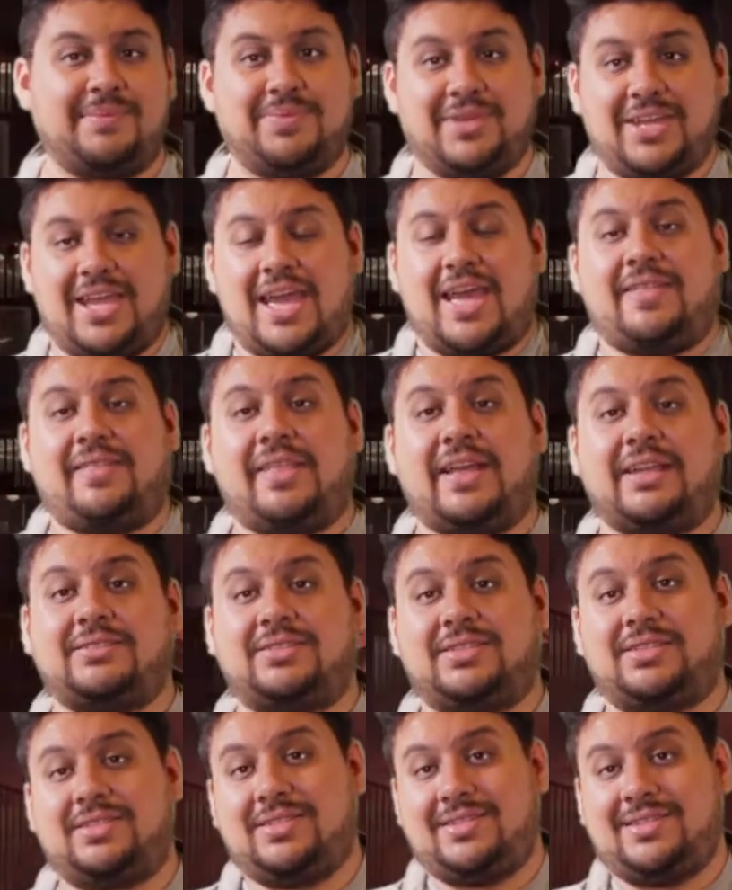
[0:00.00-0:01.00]
but yeah,
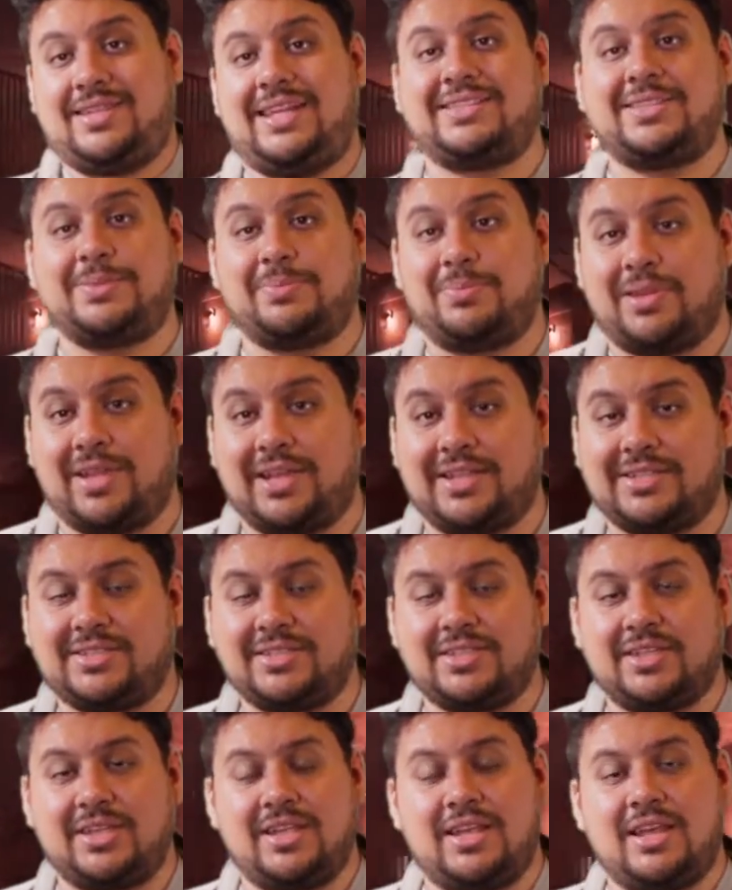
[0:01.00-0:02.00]
that's a
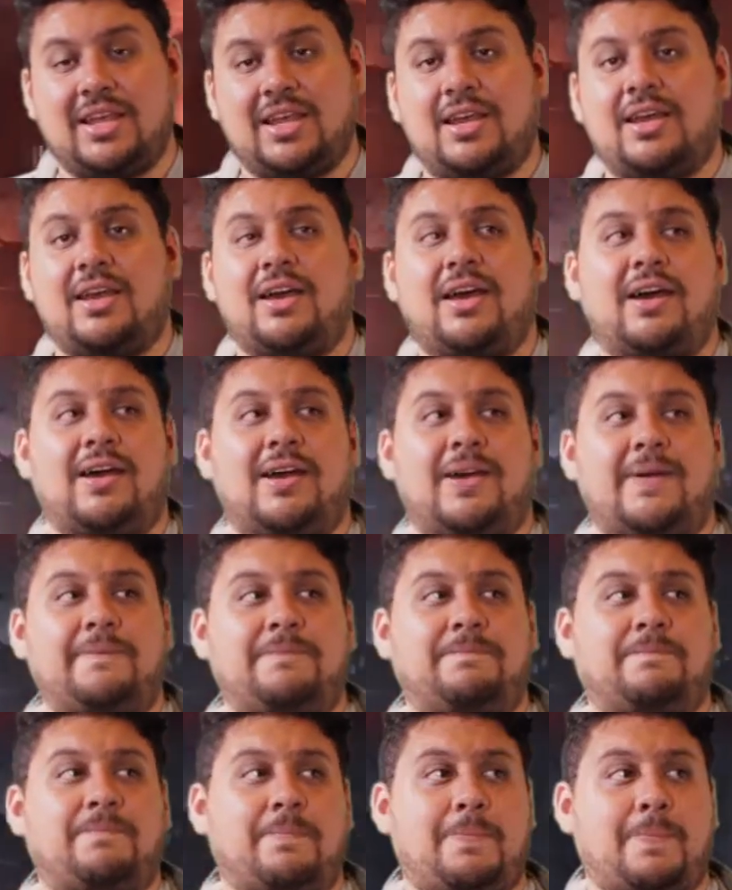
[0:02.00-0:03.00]
plus.
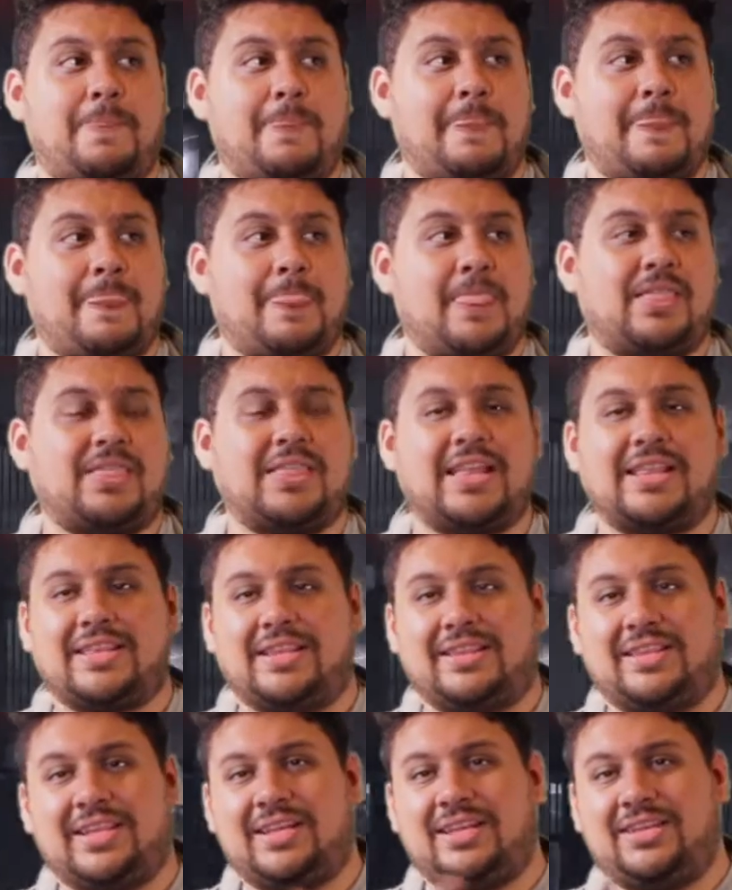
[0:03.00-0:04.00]
Um, that
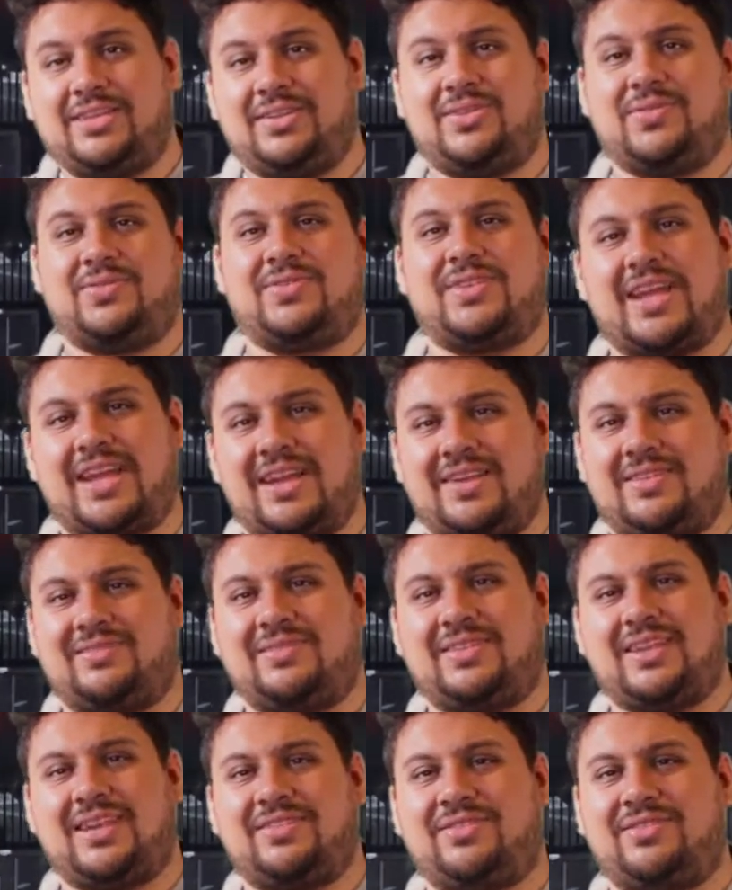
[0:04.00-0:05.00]
they didn't
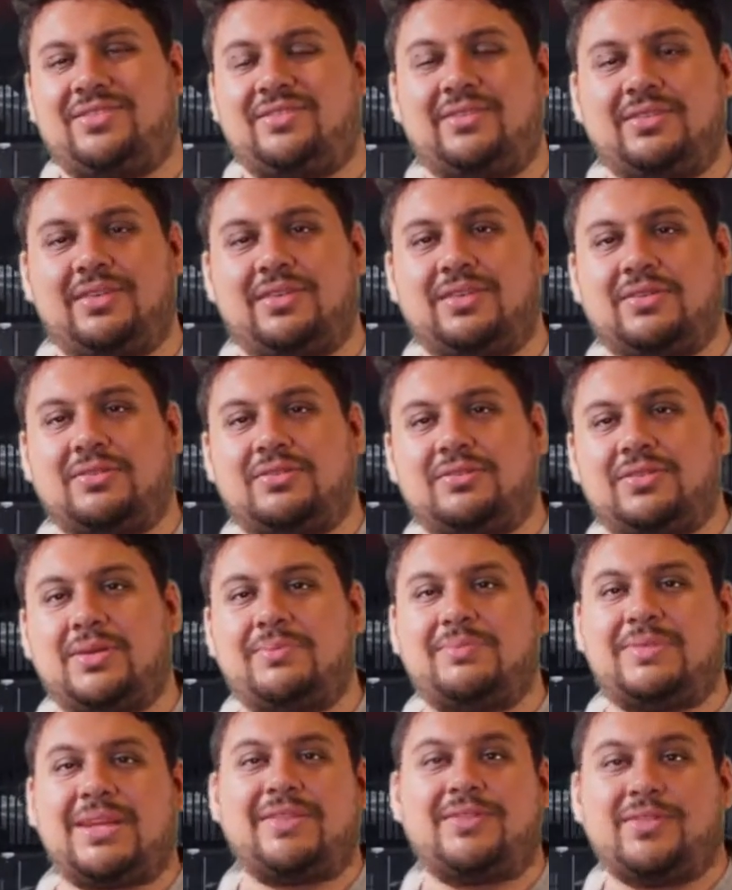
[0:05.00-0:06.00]
dumb down
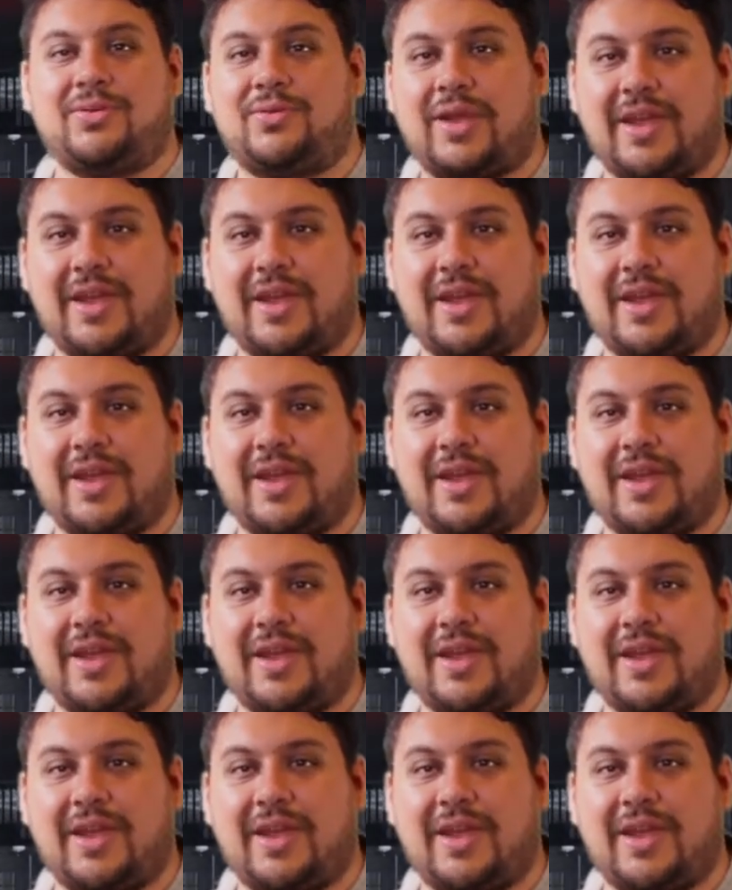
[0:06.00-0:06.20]
the